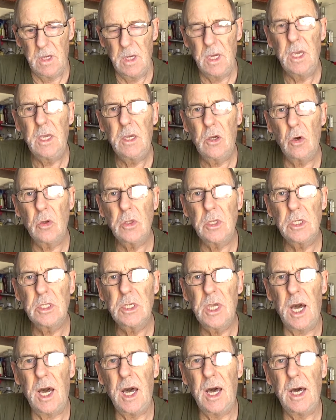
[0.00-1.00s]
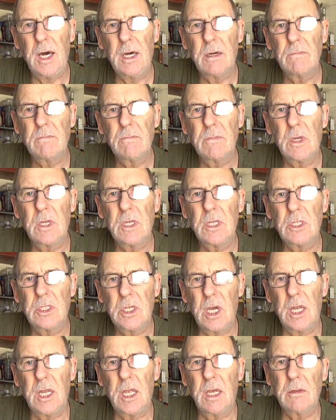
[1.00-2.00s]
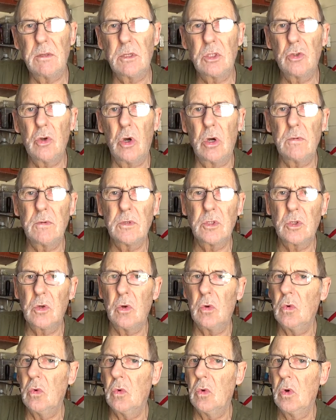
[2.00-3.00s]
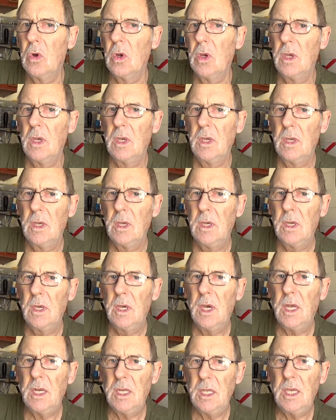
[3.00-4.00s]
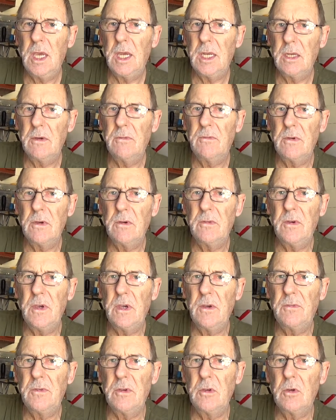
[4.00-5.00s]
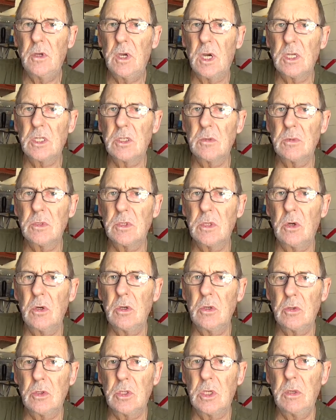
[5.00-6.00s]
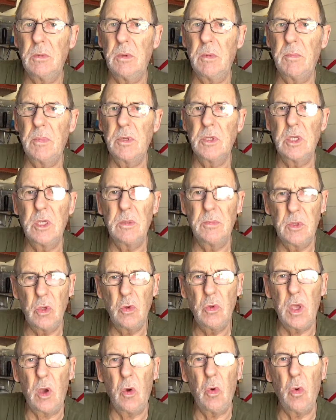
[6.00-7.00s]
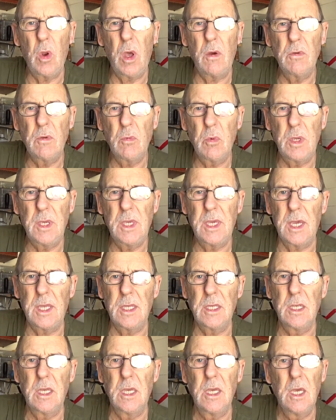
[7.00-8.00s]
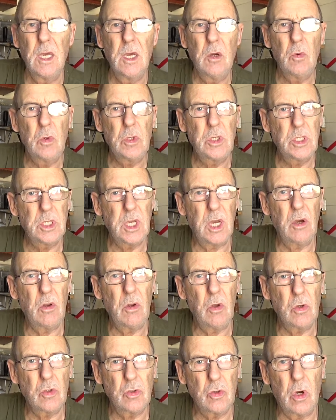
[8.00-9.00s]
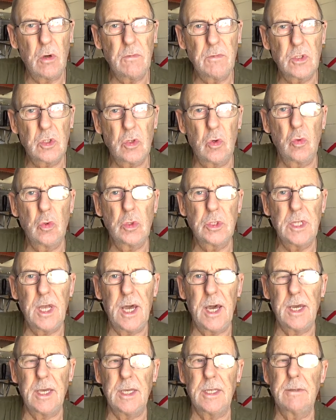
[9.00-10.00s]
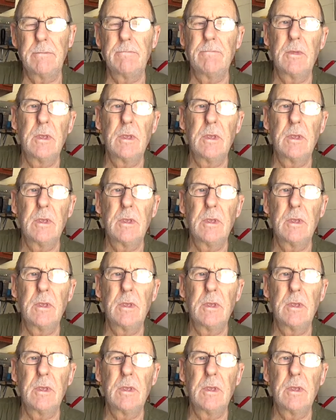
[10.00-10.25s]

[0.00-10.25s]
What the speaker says: he got this car and he started out in this driving school, and he had a fair few customers, like, he was keeping busy. He'd do that all over the weekend, which is how a lot of driving schools started.